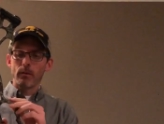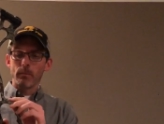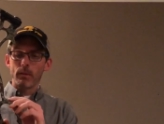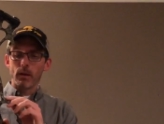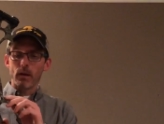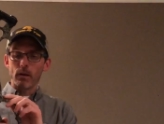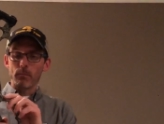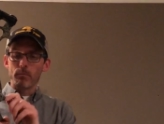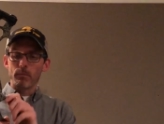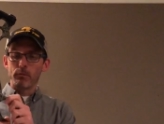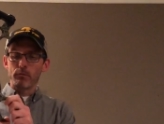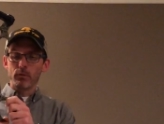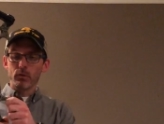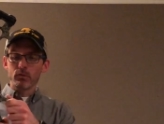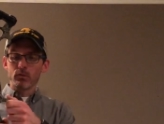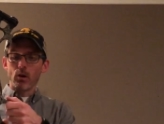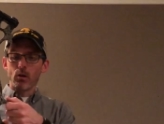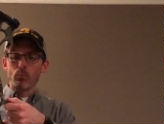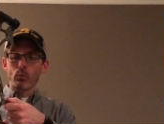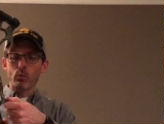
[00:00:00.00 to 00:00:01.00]
It
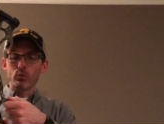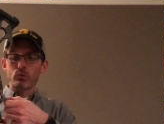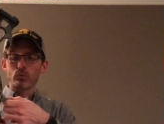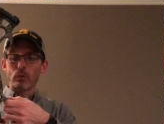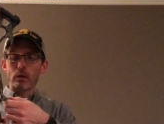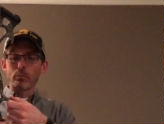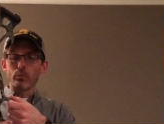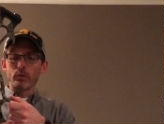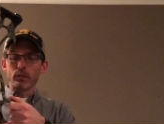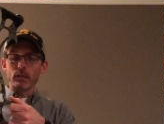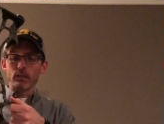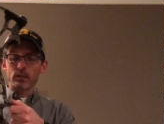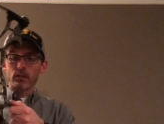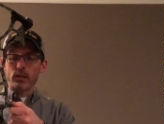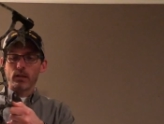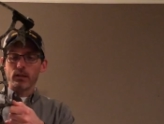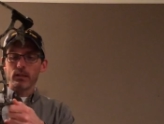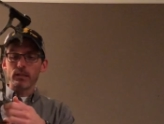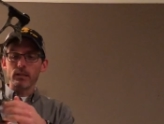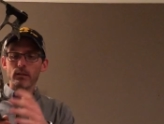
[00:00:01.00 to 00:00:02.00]
feels almost rubbery. It's
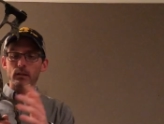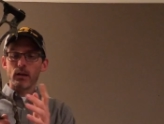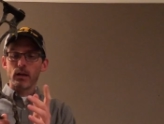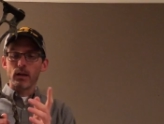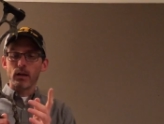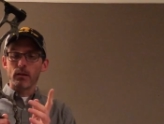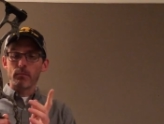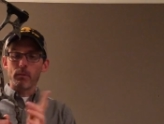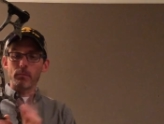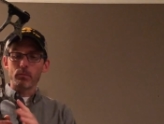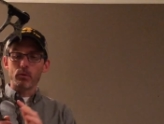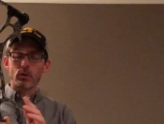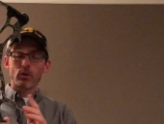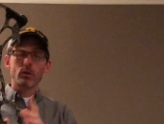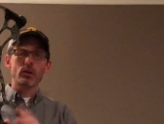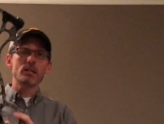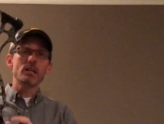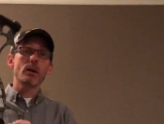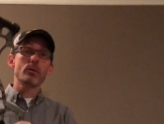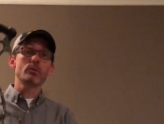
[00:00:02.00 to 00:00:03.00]
kind of neat. I'm
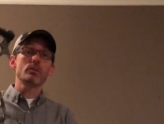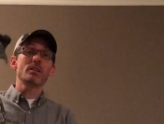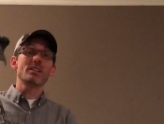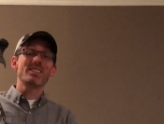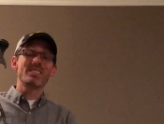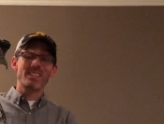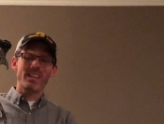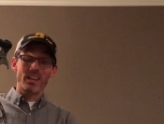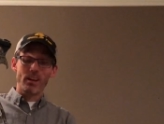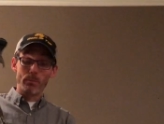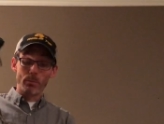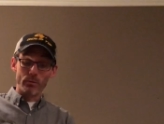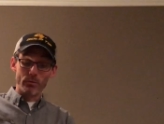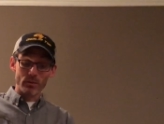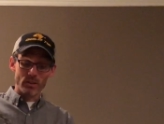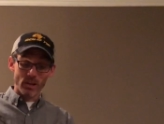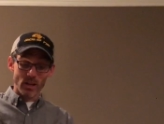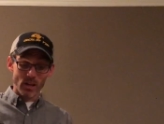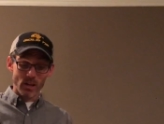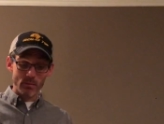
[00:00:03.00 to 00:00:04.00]
curious how it's going to stand up over
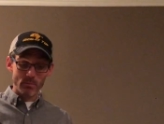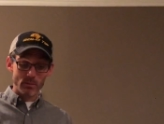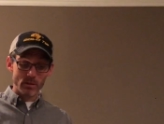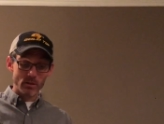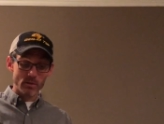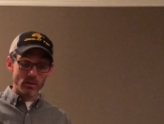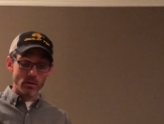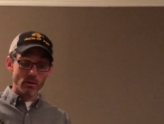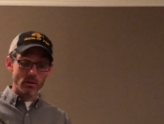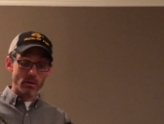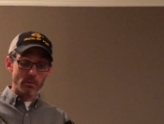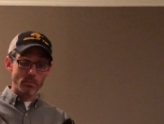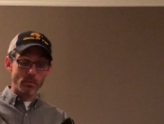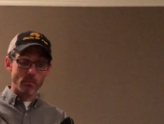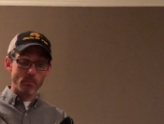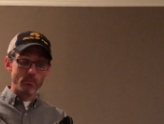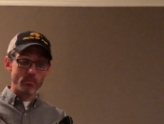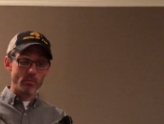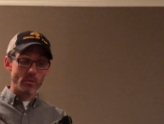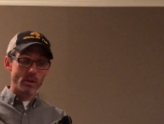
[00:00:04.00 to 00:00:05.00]
time. You know, your
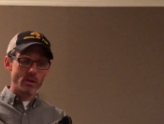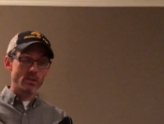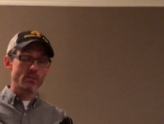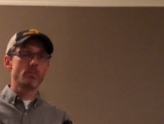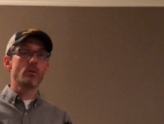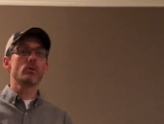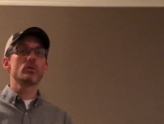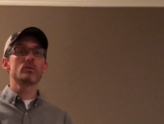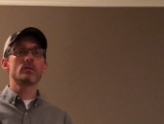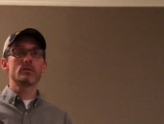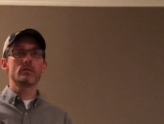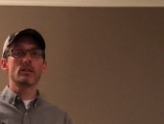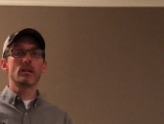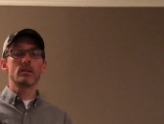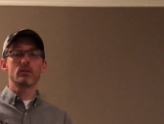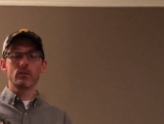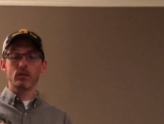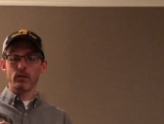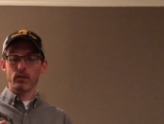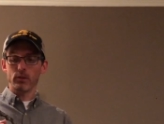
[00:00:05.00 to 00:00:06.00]
hunting bows
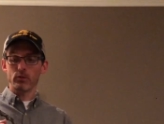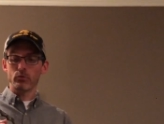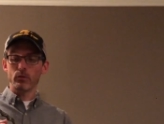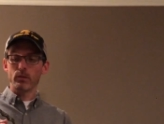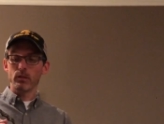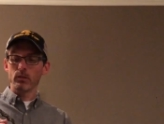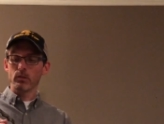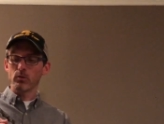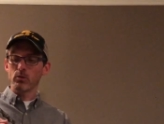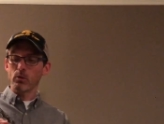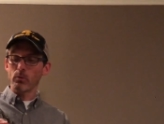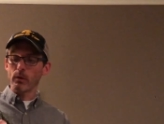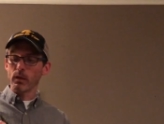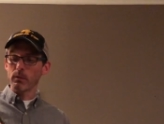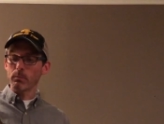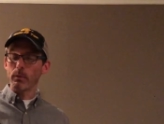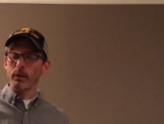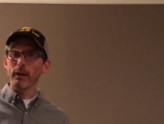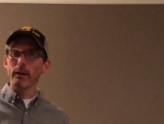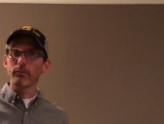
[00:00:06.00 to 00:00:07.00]
tend to not get treated so nice
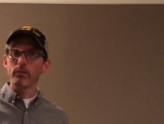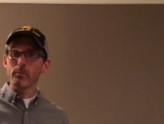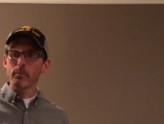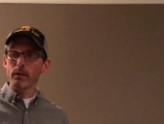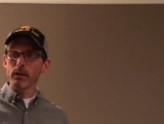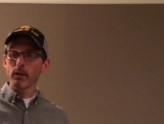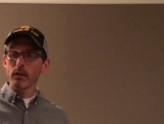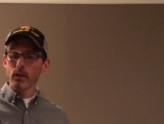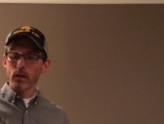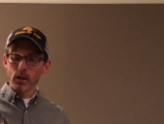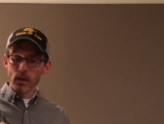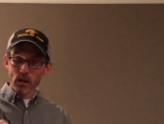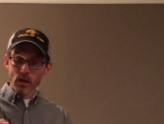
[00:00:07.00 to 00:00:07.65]
by everybody.